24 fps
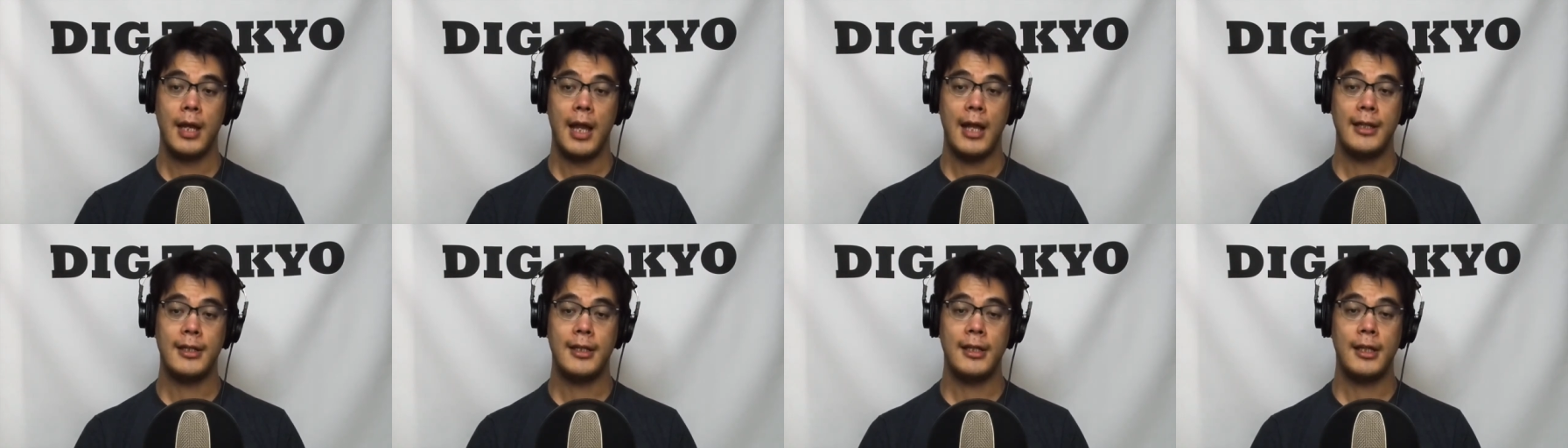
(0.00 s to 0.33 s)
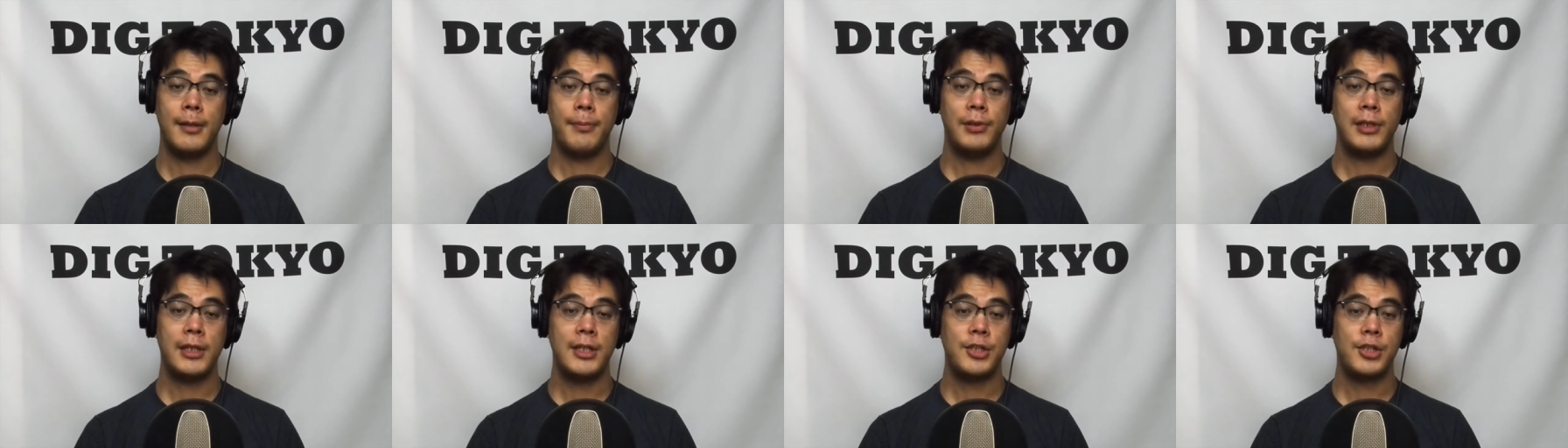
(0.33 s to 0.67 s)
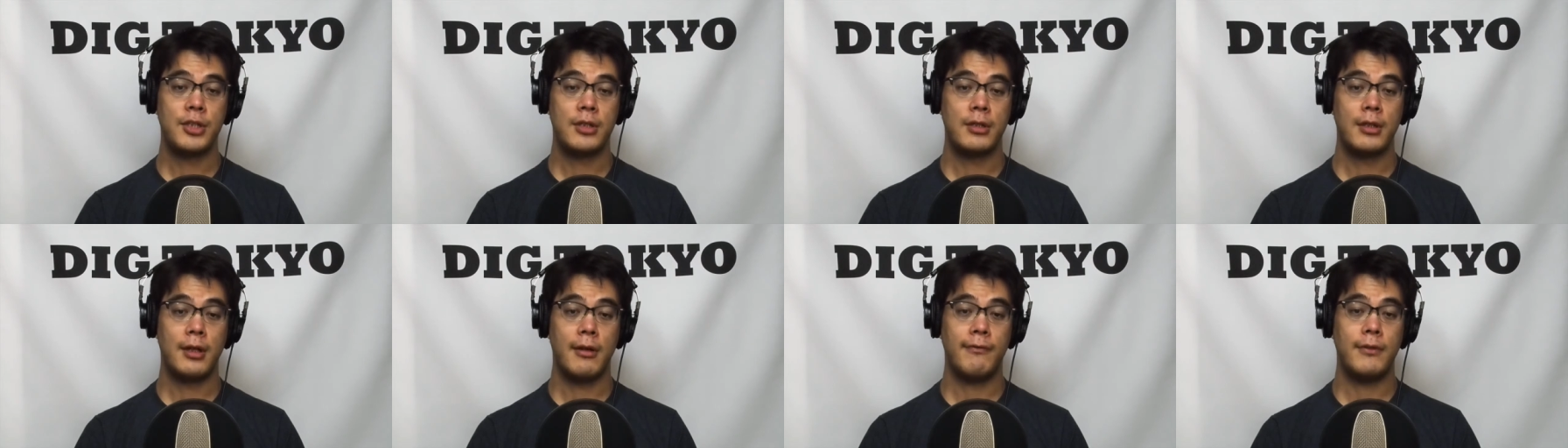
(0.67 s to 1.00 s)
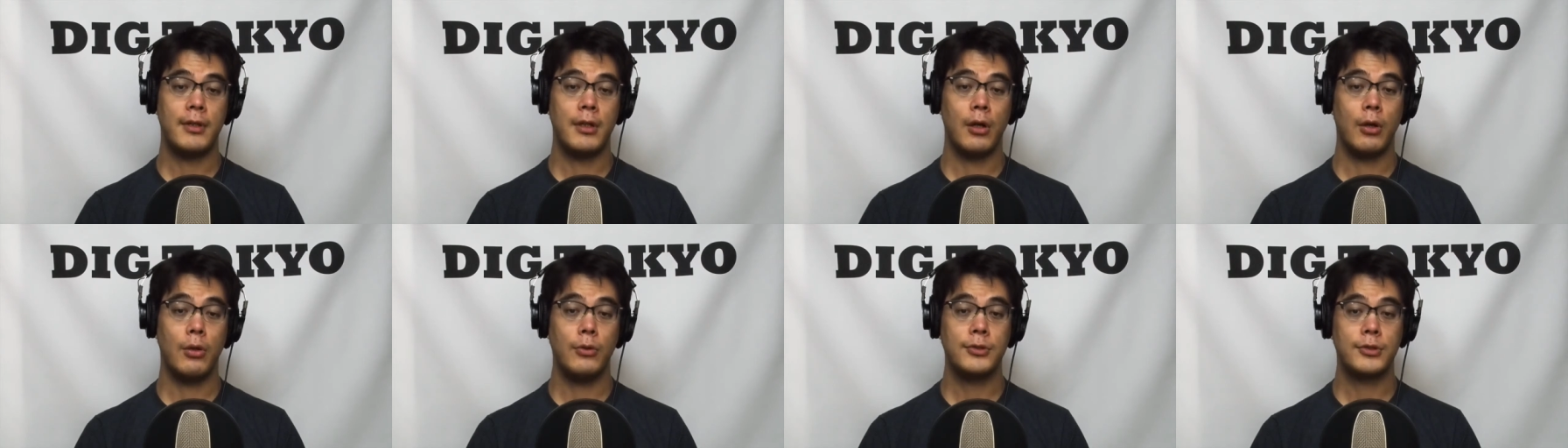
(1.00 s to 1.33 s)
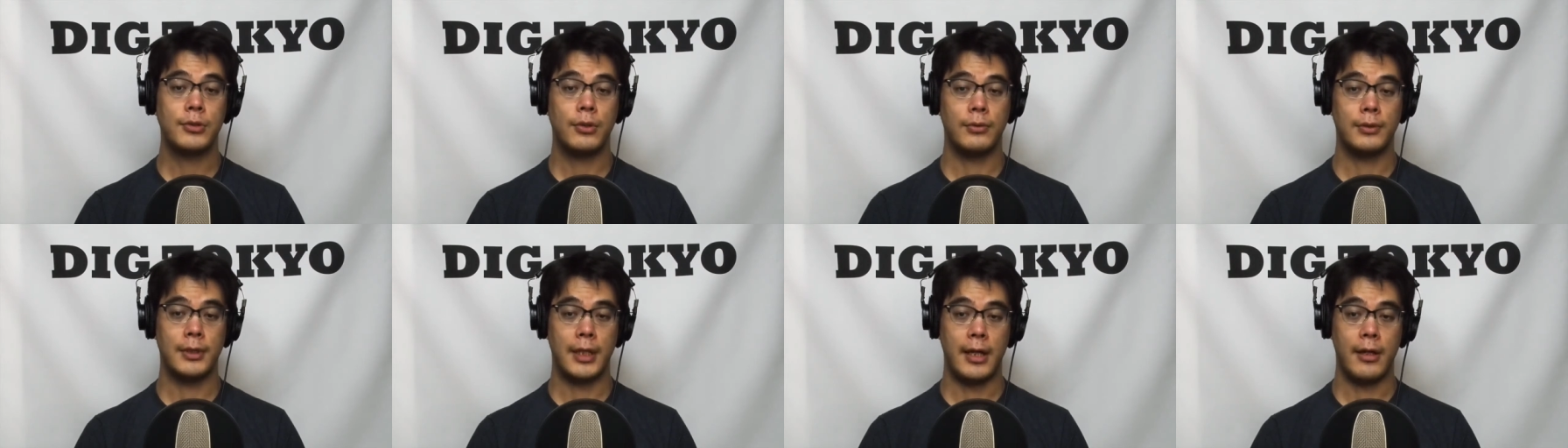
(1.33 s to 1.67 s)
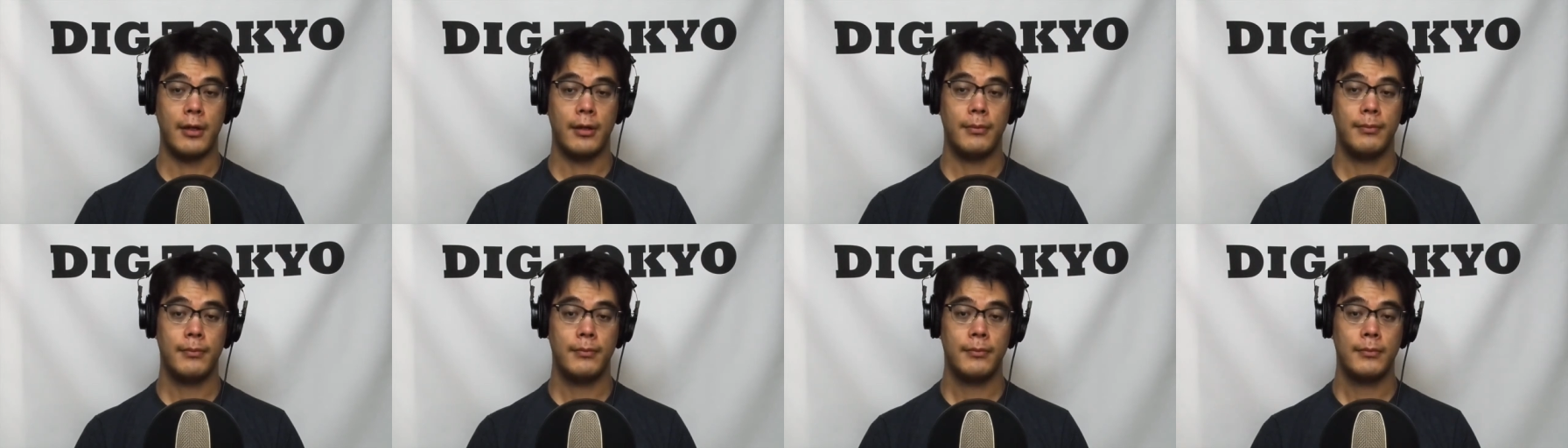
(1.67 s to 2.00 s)
and the depletion of the ozone
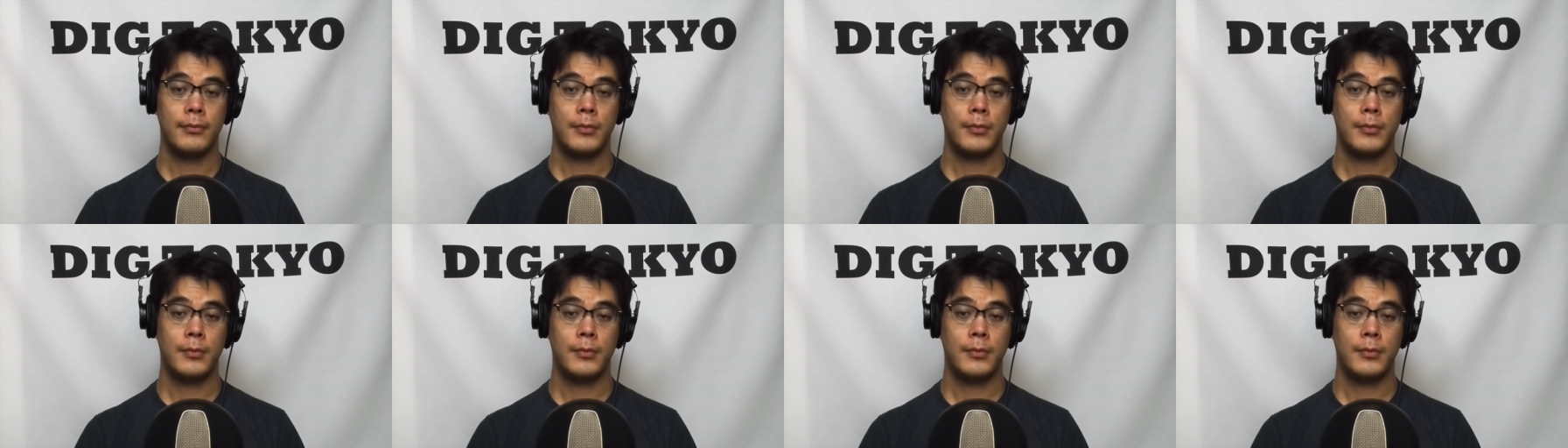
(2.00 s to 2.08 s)
layer,